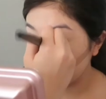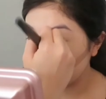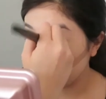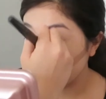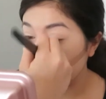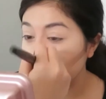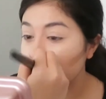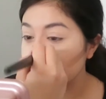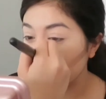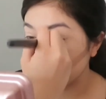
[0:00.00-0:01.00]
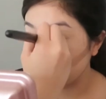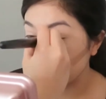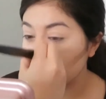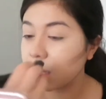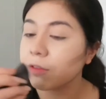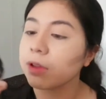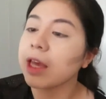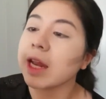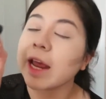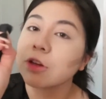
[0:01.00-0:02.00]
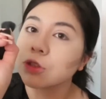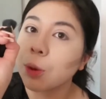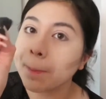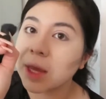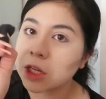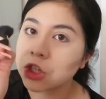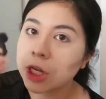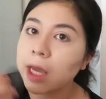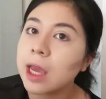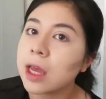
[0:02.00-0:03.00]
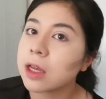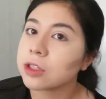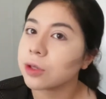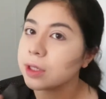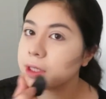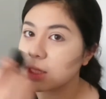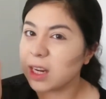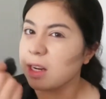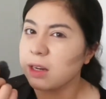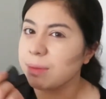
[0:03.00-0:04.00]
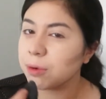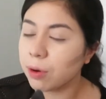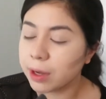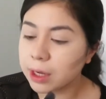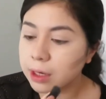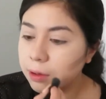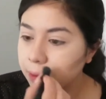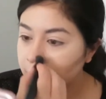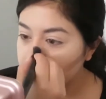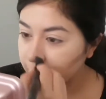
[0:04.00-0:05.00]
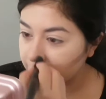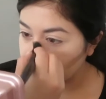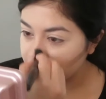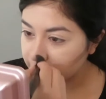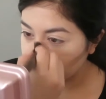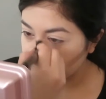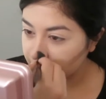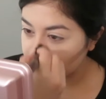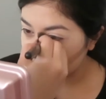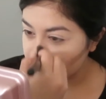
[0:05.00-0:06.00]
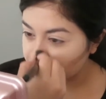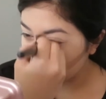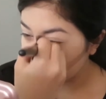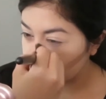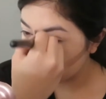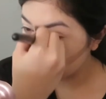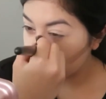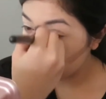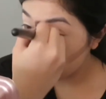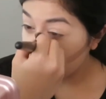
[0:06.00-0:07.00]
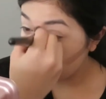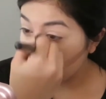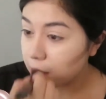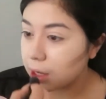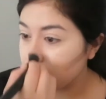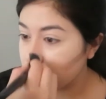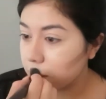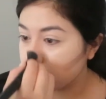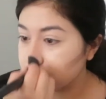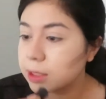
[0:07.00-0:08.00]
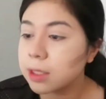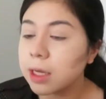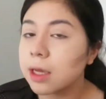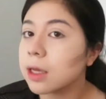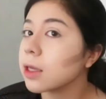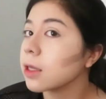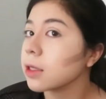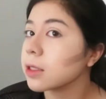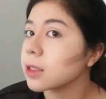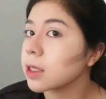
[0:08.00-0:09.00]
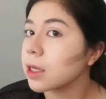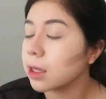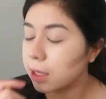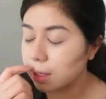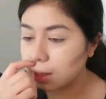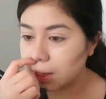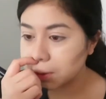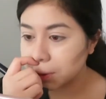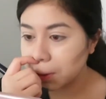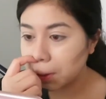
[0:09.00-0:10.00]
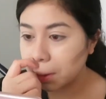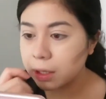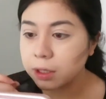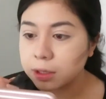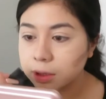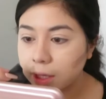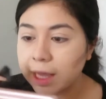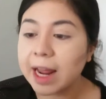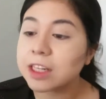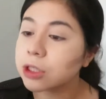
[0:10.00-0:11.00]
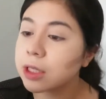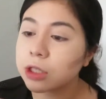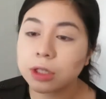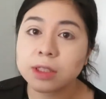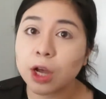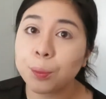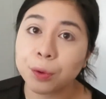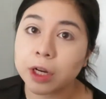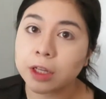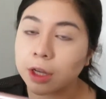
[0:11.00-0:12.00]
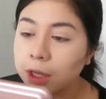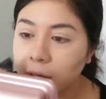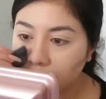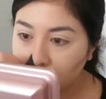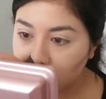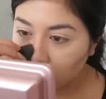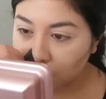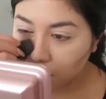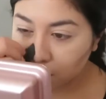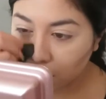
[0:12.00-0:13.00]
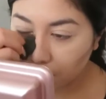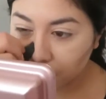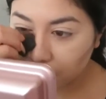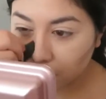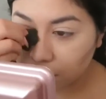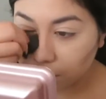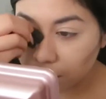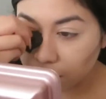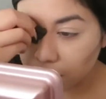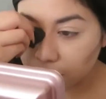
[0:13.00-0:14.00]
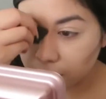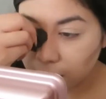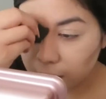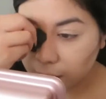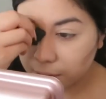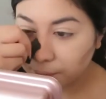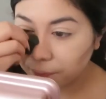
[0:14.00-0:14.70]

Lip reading: it in very gently and softly, and I also pinch it so it doesn't end up going anywhere, like if it's a really small brush. And honestly, see, like it actually turns out pretty good. So I'm just gonna do the other side.